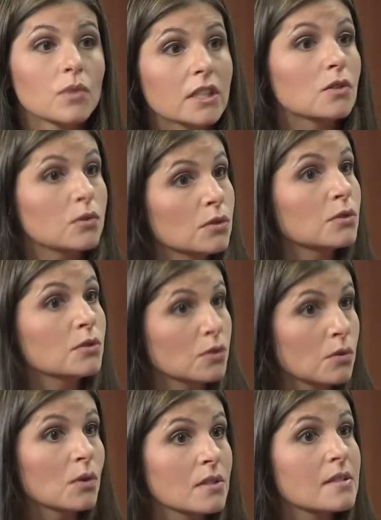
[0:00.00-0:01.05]
really cool new
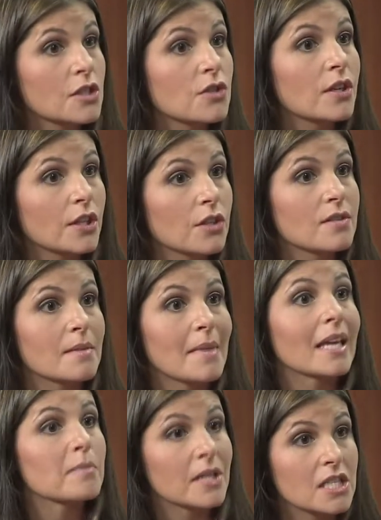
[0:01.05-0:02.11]
tools that you can use that
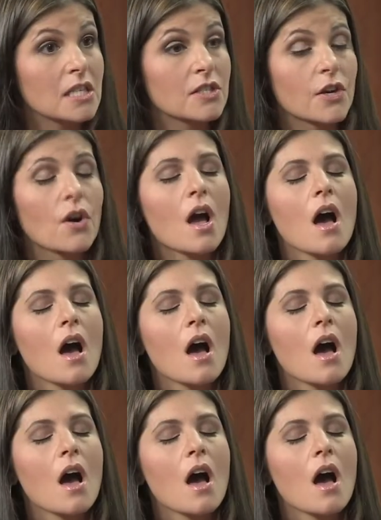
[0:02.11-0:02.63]
make it much easier.